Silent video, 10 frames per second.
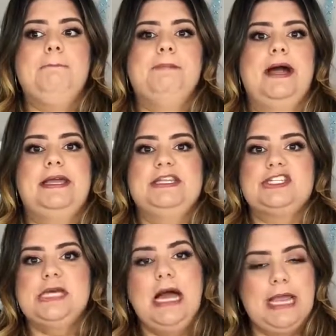and buy an
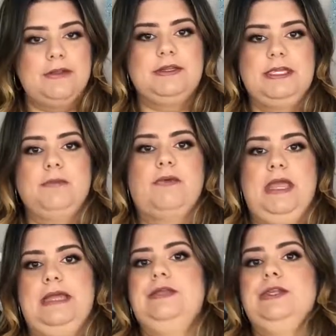entirely
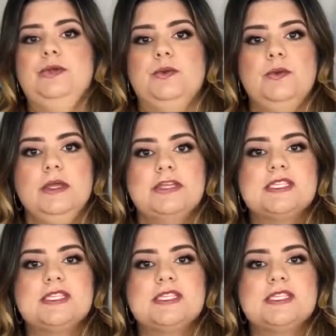brand new